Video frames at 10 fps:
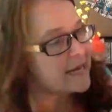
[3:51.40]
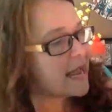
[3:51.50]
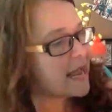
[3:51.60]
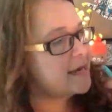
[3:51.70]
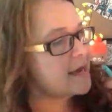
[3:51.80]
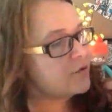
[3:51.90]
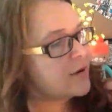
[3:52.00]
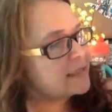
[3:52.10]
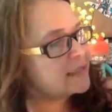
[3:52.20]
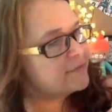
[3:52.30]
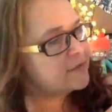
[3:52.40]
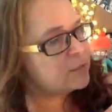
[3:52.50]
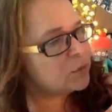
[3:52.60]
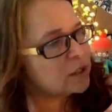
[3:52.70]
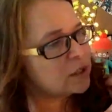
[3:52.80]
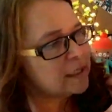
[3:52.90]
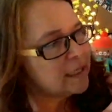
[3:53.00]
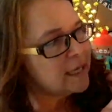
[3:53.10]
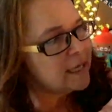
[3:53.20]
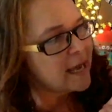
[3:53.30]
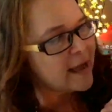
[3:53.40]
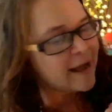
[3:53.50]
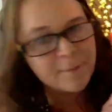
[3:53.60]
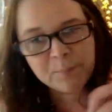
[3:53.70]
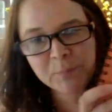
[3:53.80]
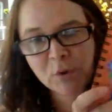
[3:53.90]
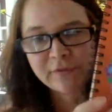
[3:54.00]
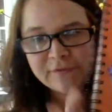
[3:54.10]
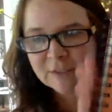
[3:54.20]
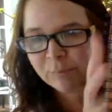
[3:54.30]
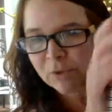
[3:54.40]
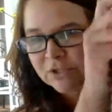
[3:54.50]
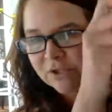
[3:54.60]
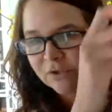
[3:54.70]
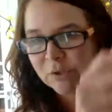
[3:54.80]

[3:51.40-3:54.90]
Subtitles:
another activity book. Both of these books are